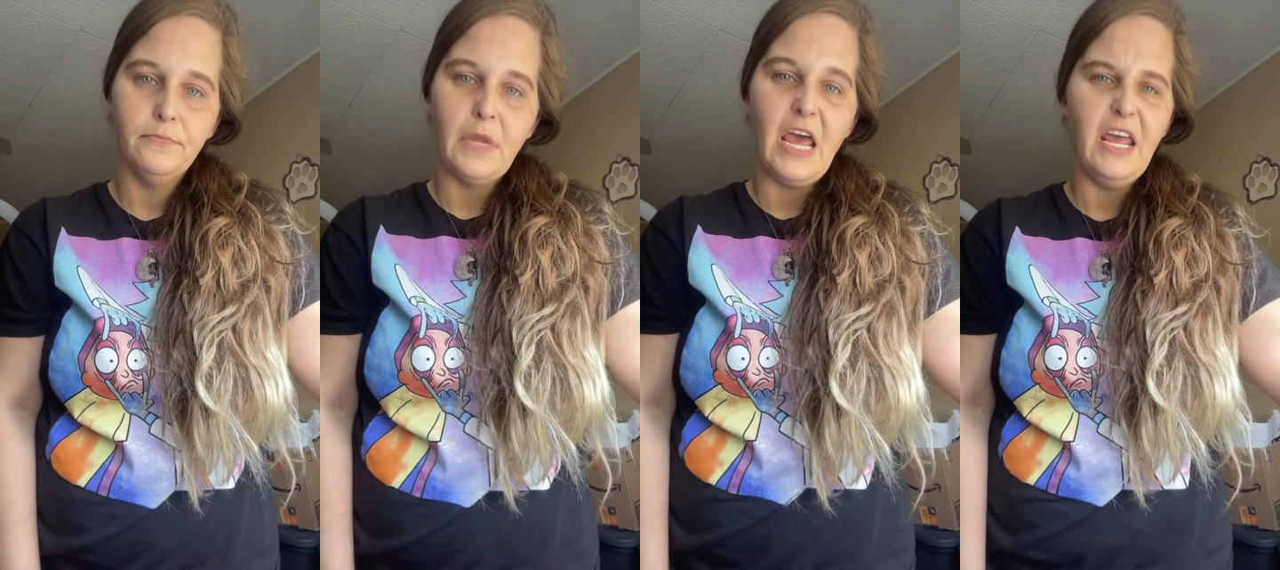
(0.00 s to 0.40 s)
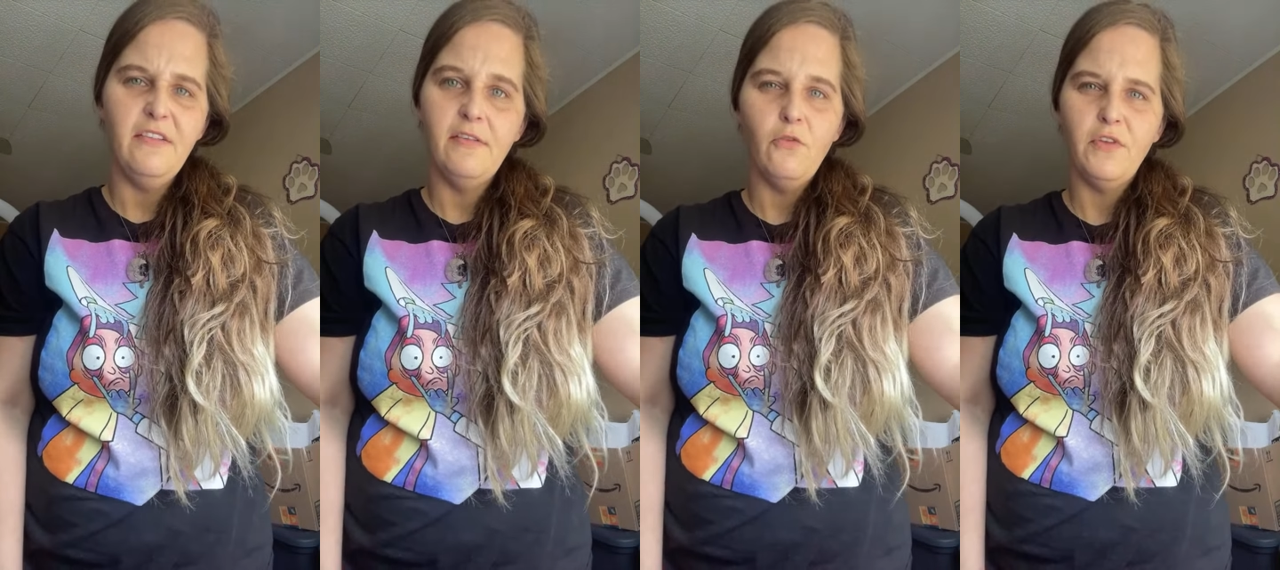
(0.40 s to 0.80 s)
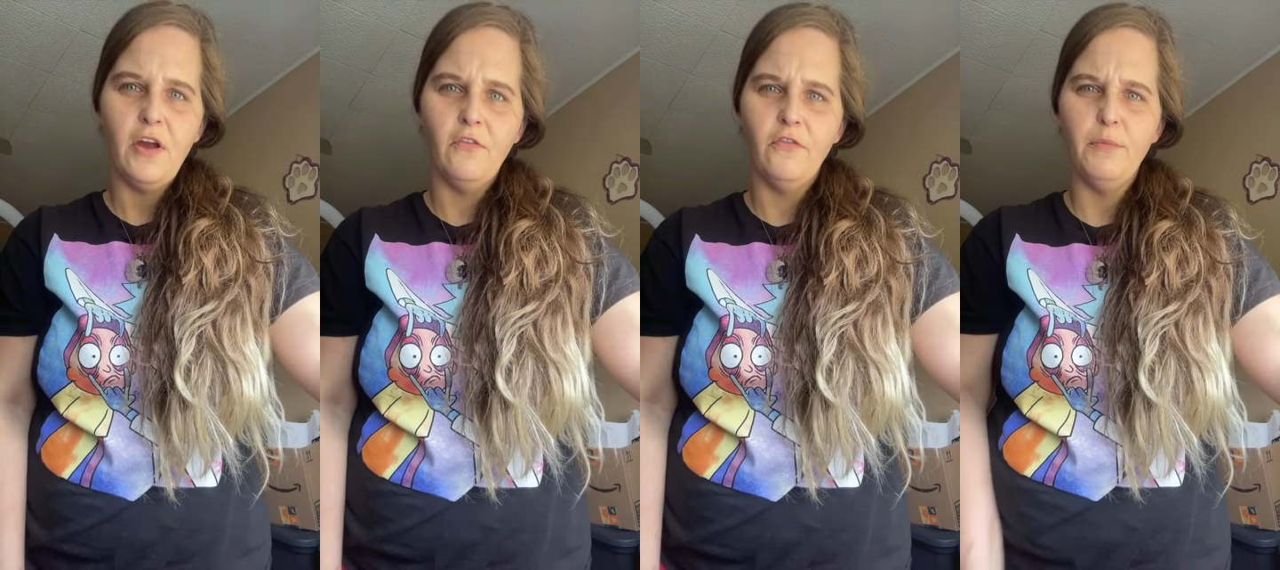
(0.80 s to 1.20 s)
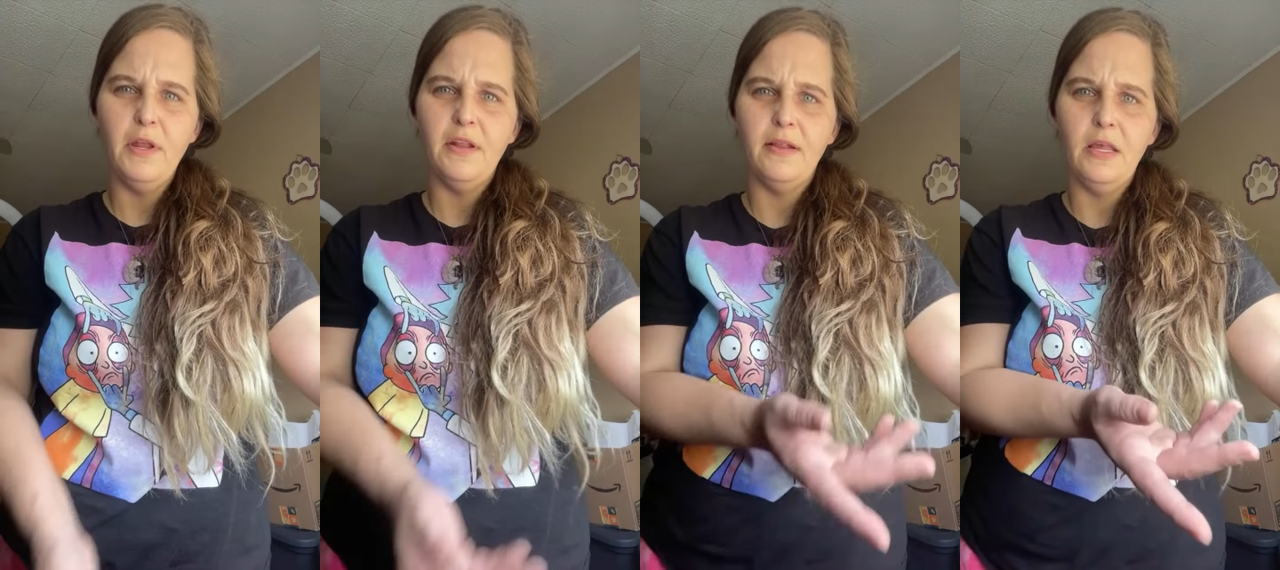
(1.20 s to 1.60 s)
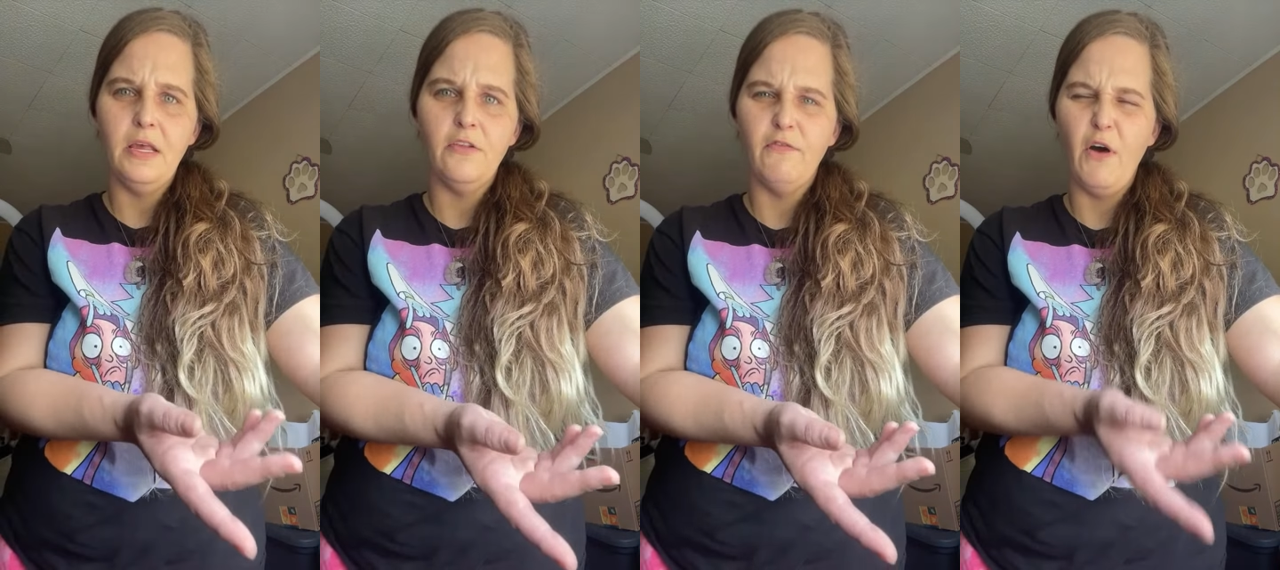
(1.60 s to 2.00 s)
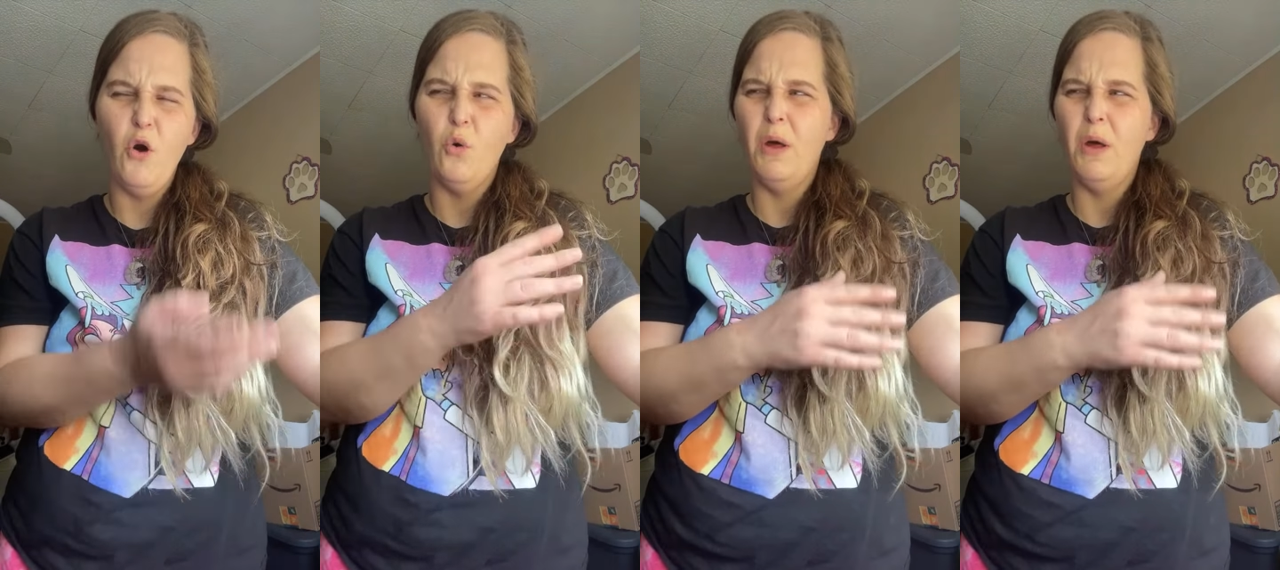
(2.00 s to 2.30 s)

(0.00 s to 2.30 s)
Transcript: And he's so scared for me to see his phone.